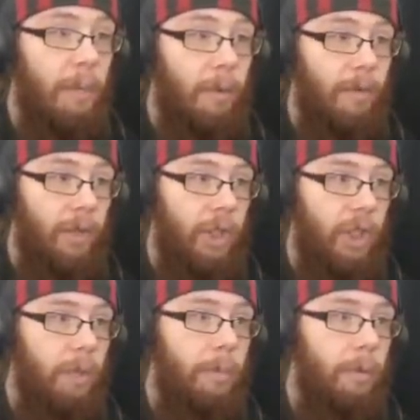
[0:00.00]
of a
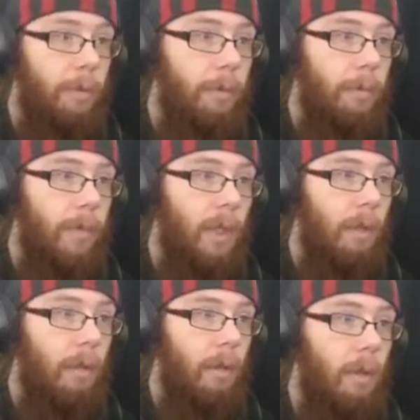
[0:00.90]
ship,
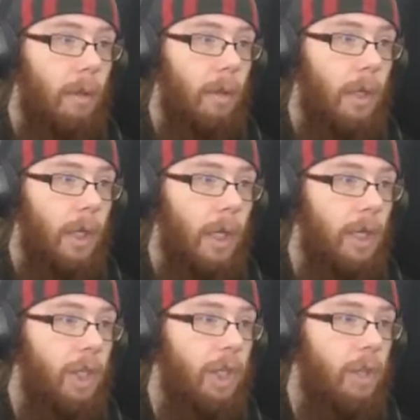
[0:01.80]
and I'll
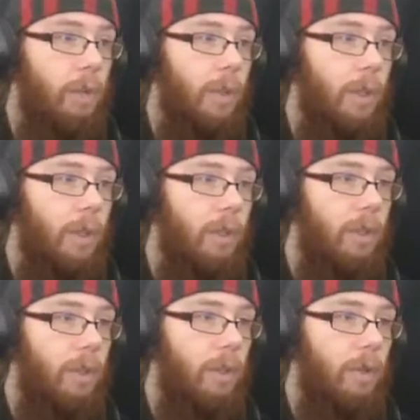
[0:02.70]
show it to
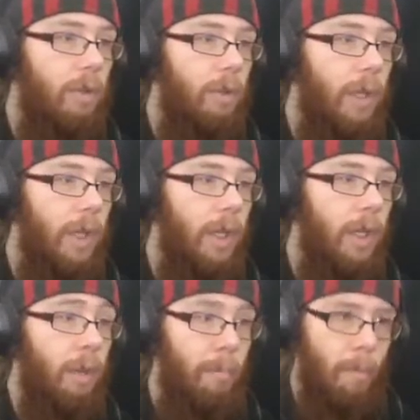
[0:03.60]
you in
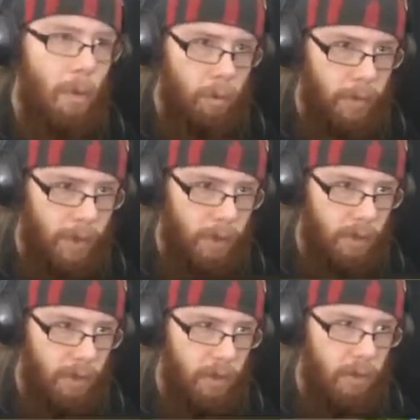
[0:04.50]
a moment.